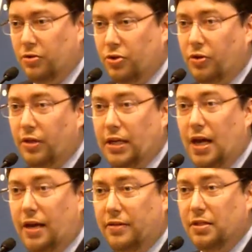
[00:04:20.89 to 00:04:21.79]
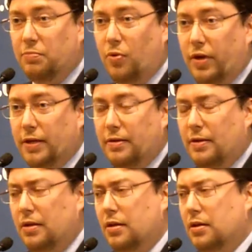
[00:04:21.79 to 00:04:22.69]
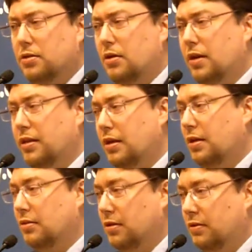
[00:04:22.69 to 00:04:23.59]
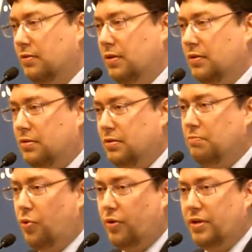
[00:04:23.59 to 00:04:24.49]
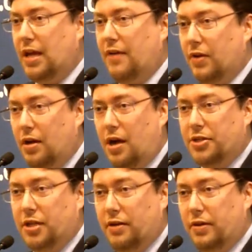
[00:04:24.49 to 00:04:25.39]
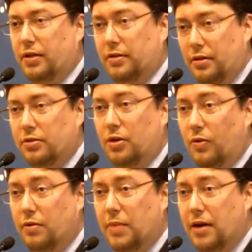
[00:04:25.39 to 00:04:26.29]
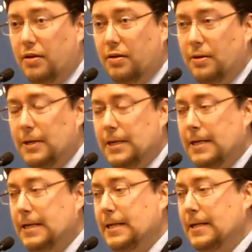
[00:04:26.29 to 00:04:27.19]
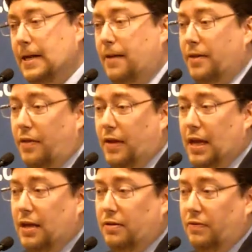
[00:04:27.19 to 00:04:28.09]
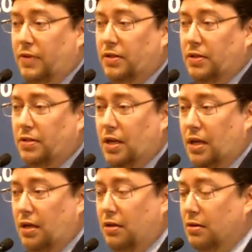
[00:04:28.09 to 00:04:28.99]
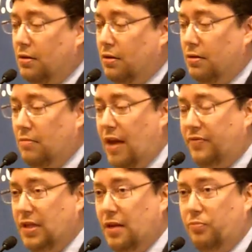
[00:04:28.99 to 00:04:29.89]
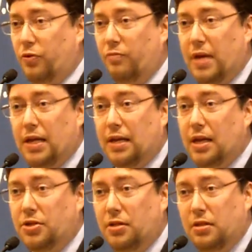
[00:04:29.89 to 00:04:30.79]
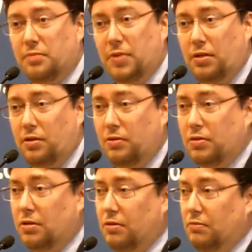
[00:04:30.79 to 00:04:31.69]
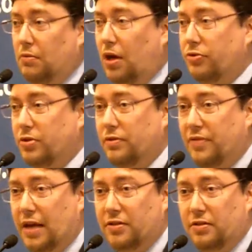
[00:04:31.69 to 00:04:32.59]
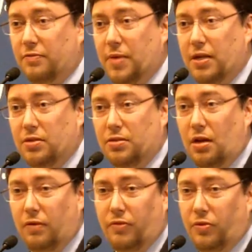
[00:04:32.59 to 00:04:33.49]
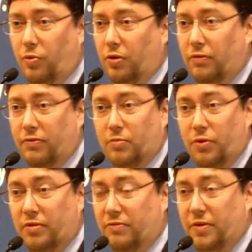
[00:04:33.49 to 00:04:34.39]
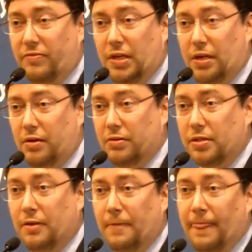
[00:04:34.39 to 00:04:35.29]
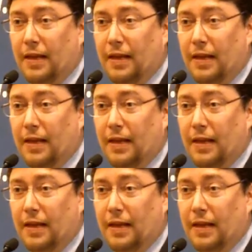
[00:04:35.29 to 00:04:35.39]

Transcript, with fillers: Certainly not at this point. So I think it's important to have a cautionary tone about it. On the other hand, this is a FDA-approved medication that's been used in hundreds of thousands of patients all over the world for more than 50 years.